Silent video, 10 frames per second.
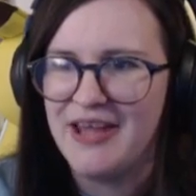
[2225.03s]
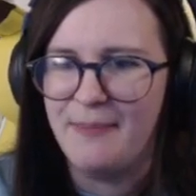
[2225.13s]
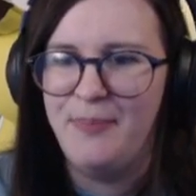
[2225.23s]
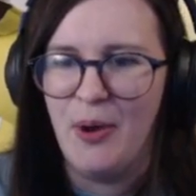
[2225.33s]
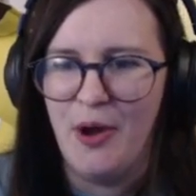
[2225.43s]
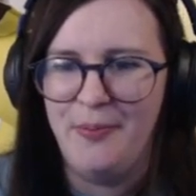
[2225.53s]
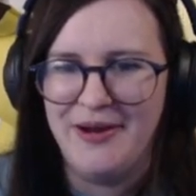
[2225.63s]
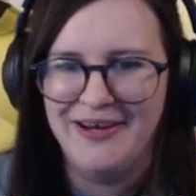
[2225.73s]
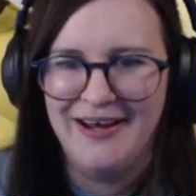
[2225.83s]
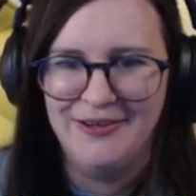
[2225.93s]
They're
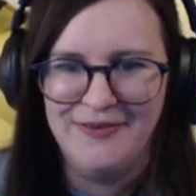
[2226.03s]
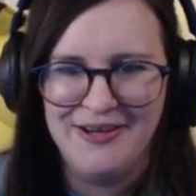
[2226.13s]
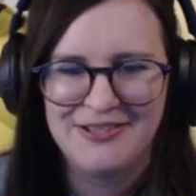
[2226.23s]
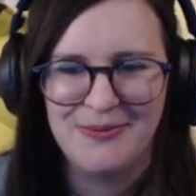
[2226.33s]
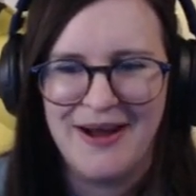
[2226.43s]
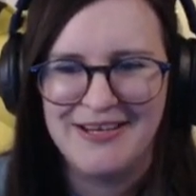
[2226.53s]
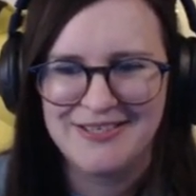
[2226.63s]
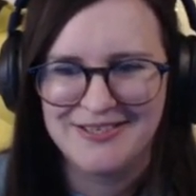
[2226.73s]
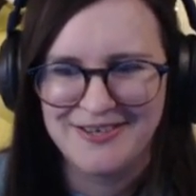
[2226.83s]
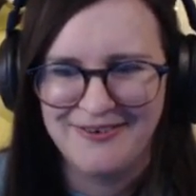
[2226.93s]
burping. I love it. Schwack. It's
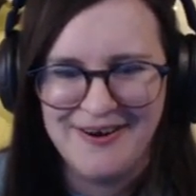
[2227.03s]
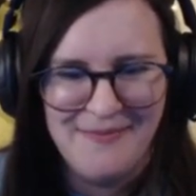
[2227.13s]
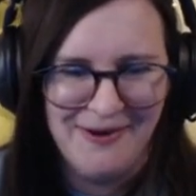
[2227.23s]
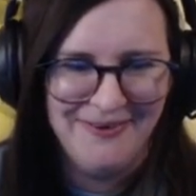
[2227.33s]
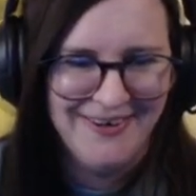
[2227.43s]
such a great emote.